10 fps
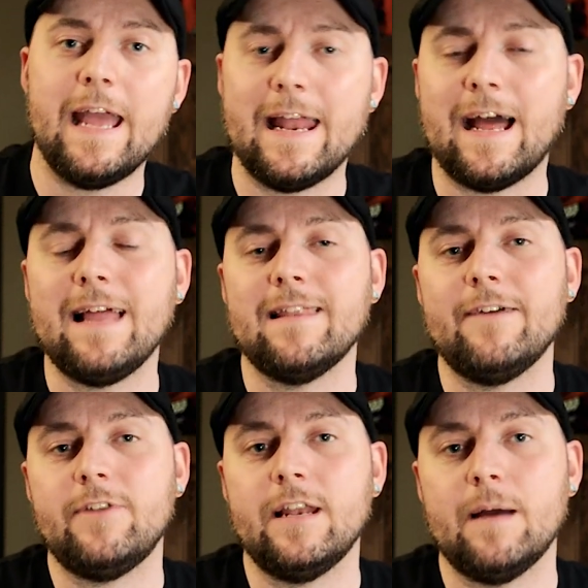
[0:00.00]
and I
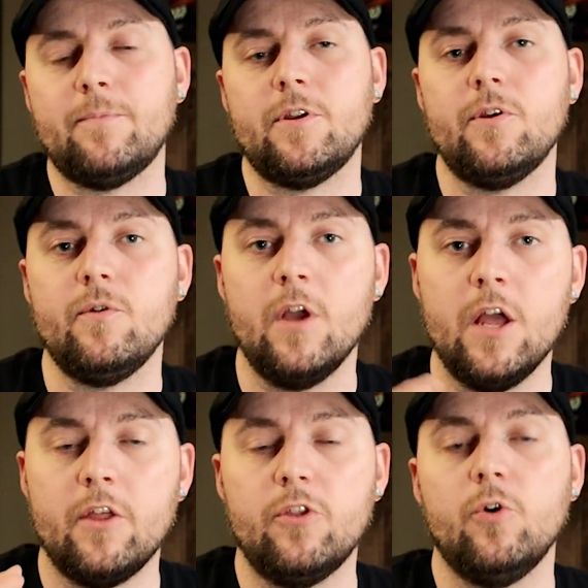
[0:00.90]
left it up to
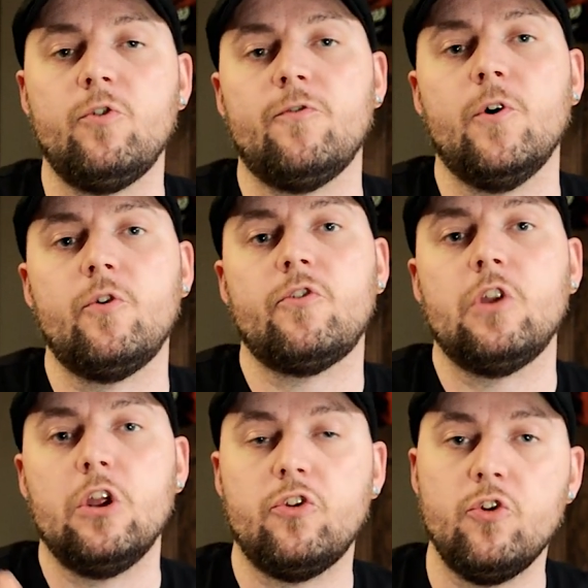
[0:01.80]
those folks
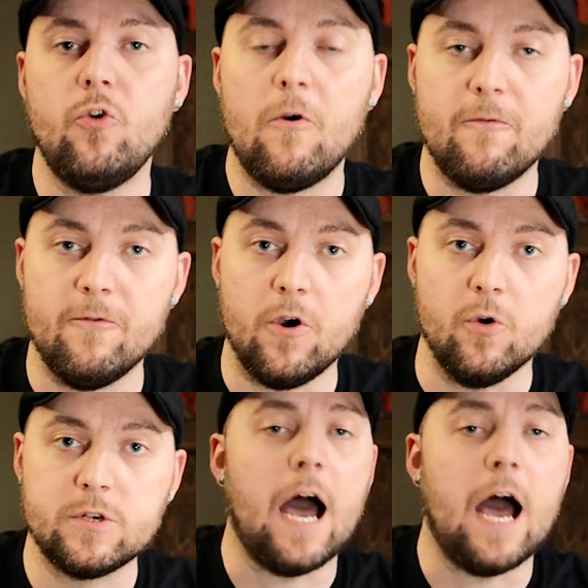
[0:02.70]
to vote.